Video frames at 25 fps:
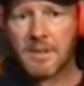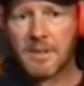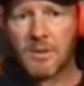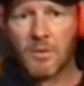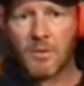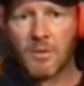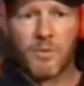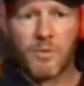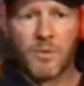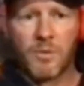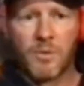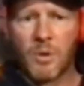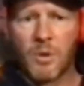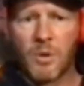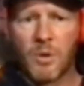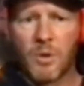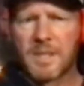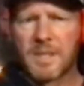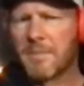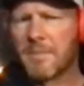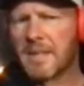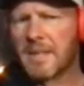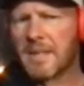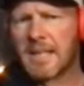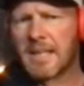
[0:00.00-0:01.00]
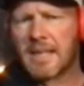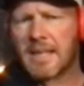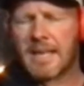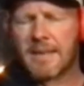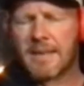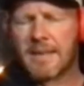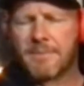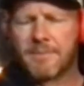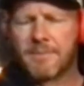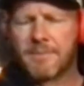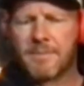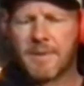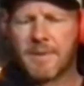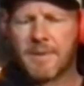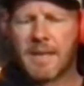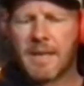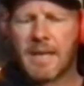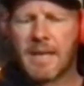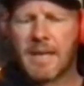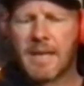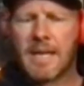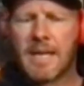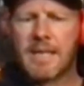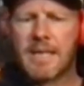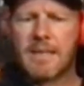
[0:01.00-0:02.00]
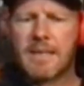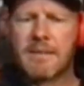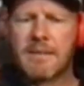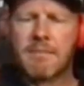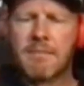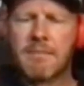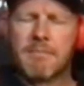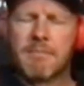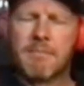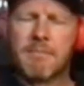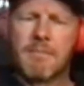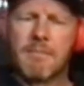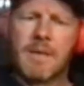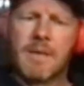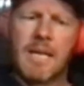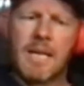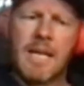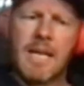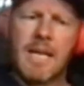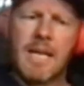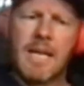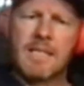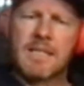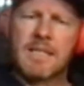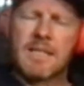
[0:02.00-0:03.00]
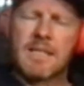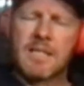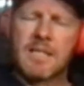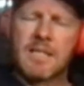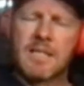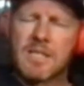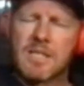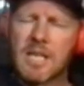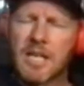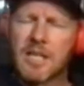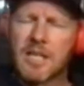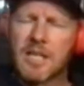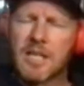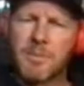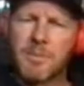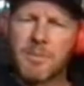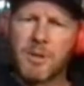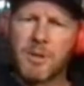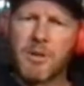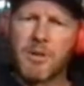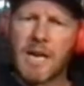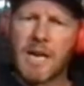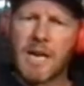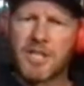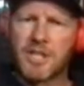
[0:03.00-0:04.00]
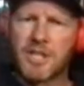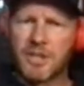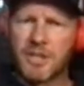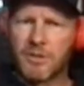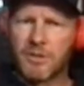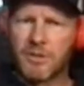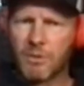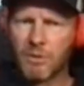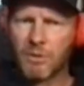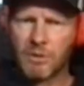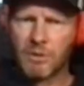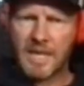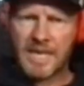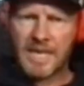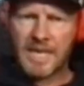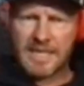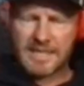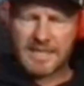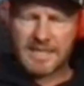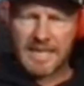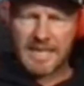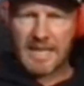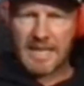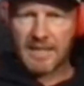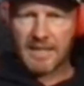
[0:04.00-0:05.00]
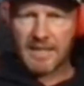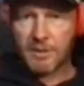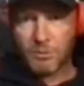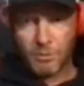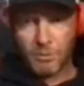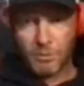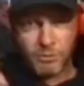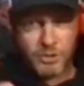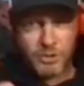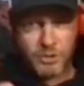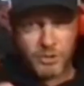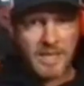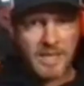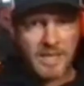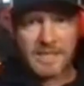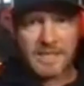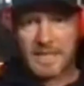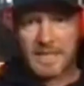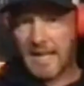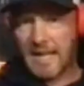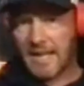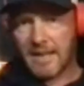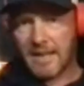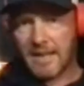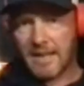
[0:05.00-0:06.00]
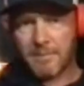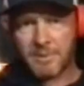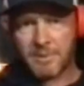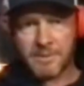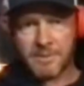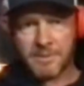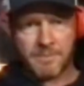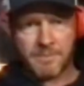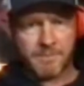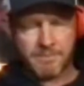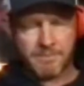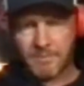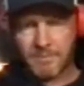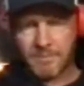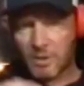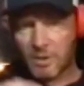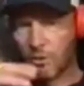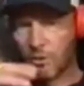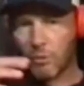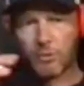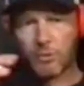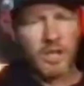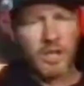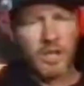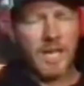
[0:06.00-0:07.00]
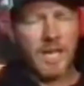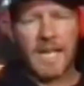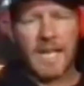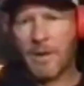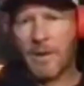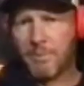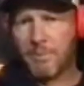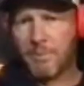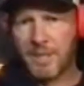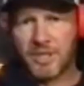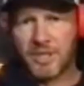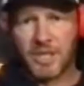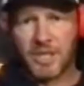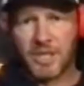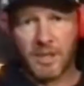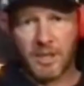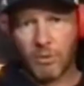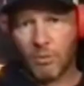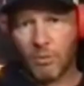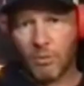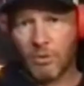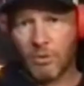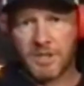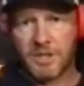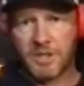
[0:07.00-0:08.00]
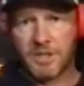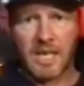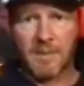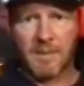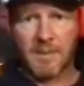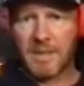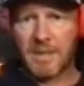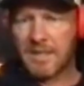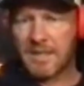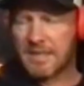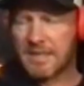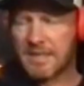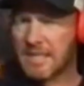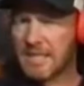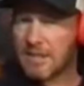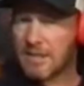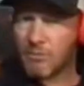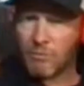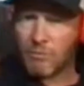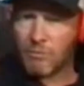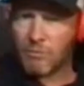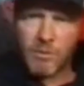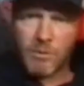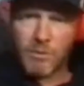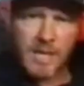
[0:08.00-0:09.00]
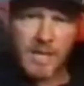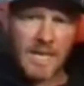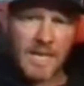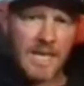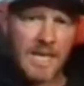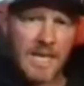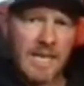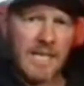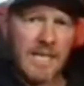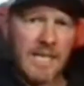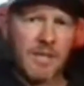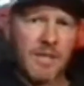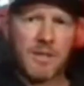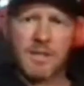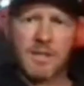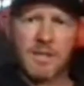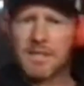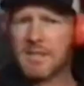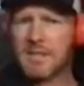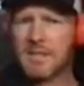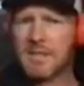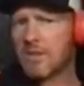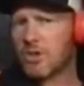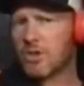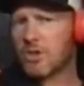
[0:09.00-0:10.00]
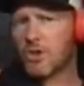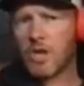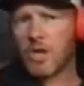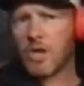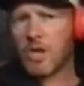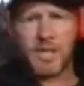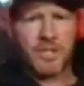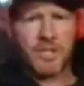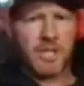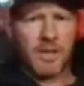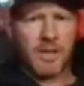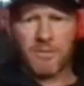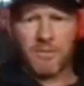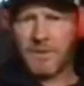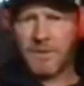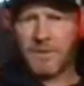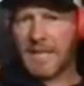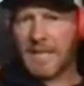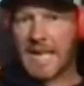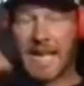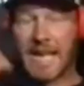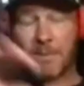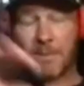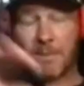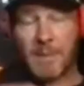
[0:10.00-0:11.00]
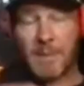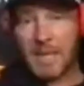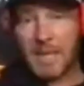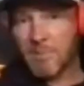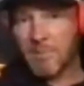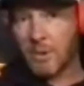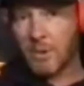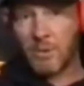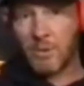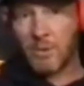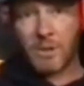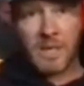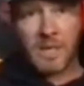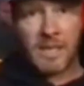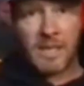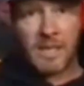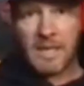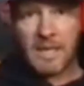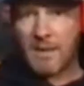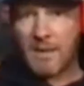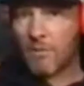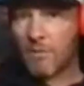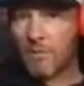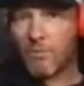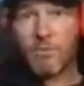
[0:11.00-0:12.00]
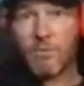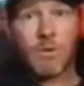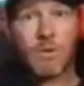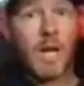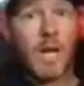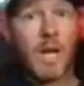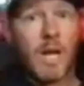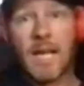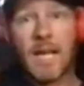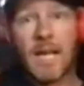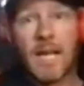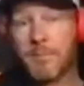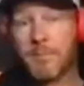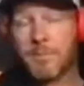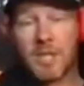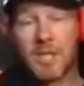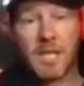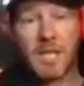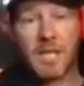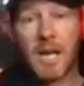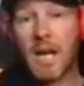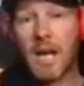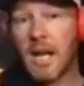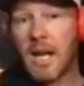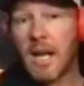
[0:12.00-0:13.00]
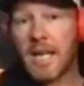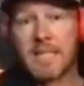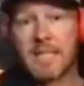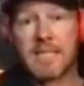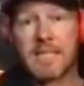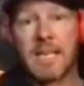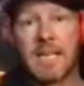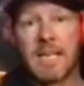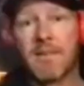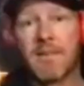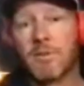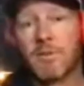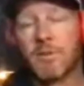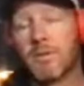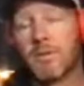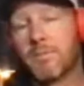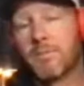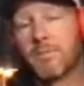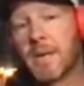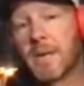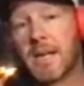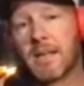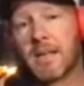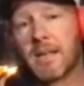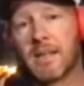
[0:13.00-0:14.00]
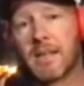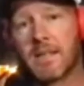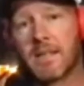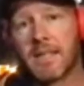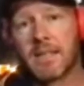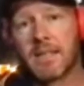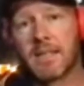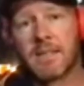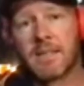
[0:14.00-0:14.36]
for something like that. And it, there's such a progression. You're all in it together. You're all trying to stay up. You're all trying to help each other all the time. And there's this really good structure for getting people right up to the highest level of paragliding.